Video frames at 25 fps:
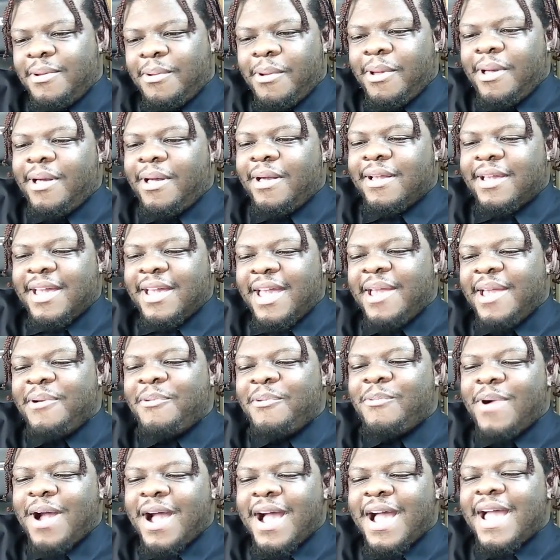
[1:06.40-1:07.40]
Okay,
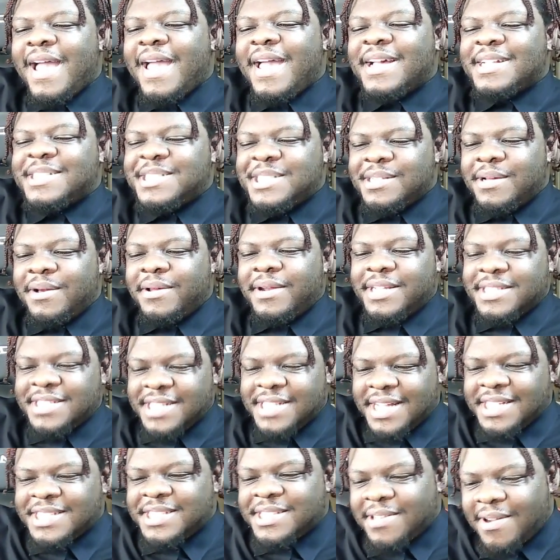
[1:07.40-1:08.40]
why as soon as
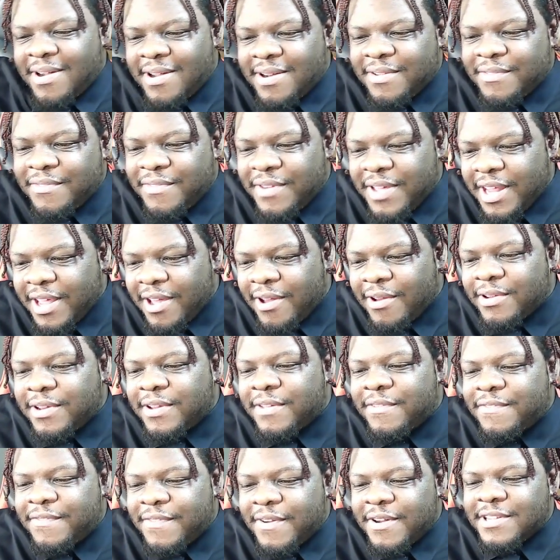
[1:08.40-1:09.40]
I start the video,
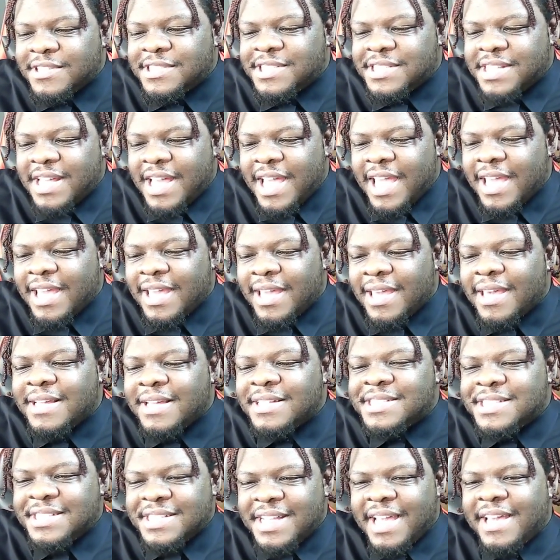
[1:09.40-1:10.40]
the first thing he
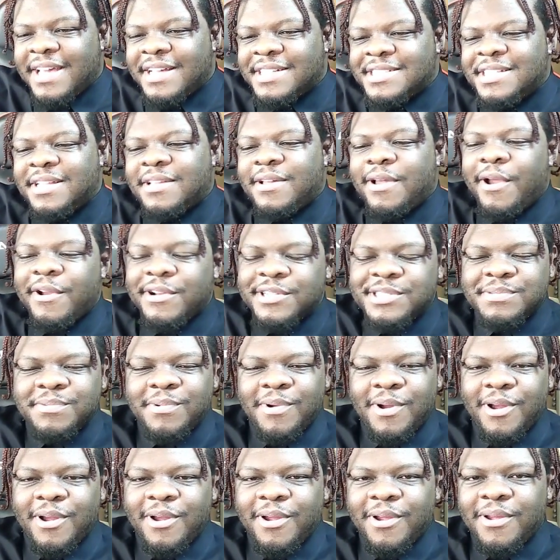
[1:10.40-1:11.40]
say is a curse
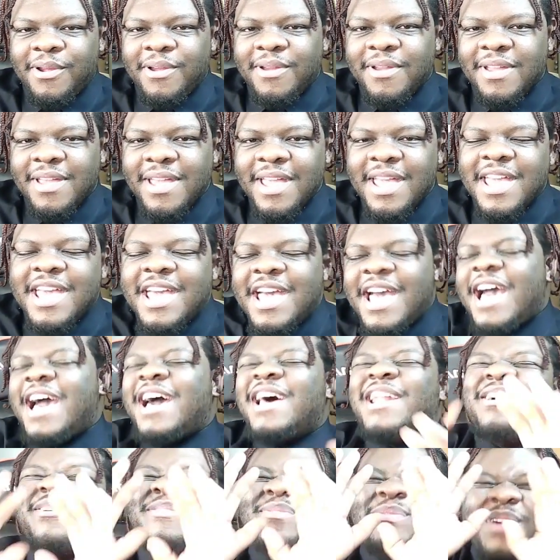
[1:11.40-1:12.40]
word?
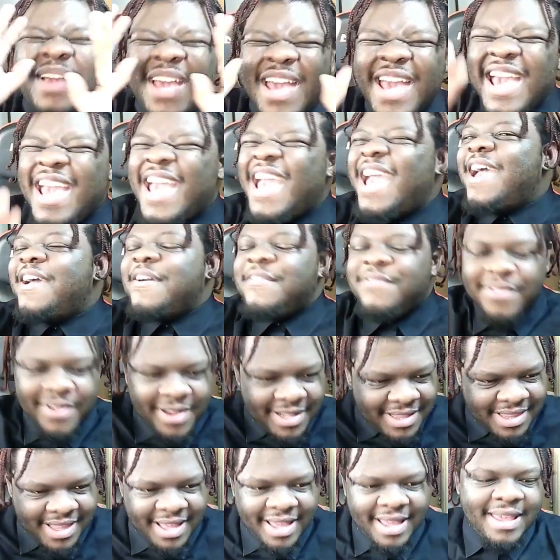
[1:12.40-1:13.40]
Out of
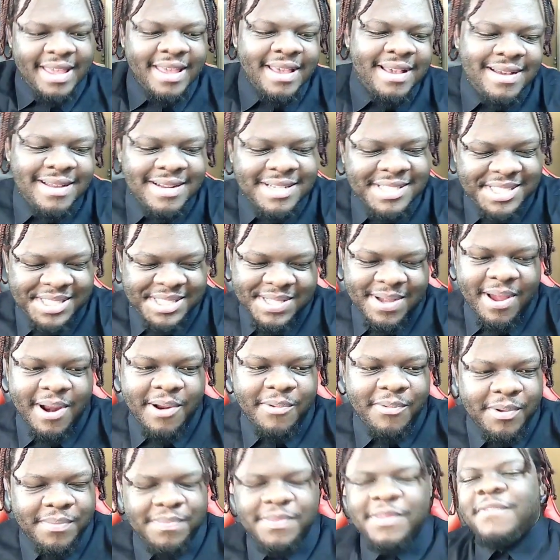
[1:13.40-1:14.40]
everything he could have
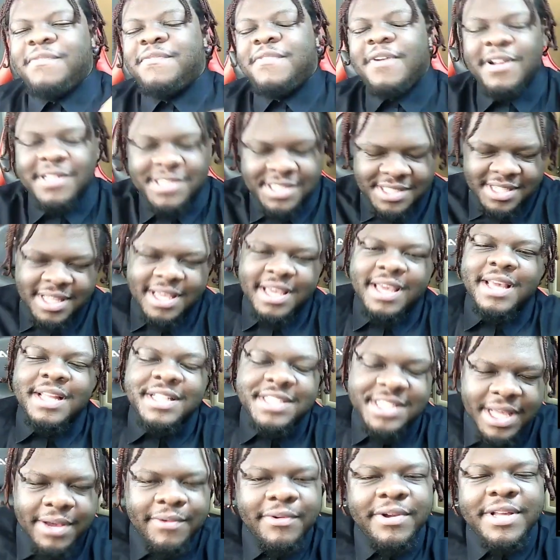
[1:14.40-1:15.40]
started with, the first thing he
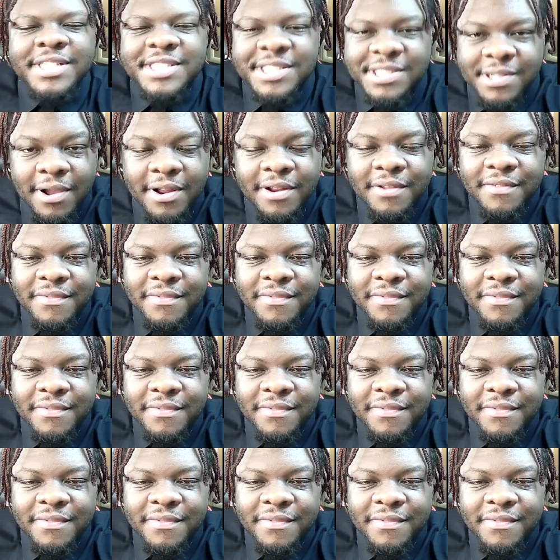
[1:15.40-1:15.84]
said when he started the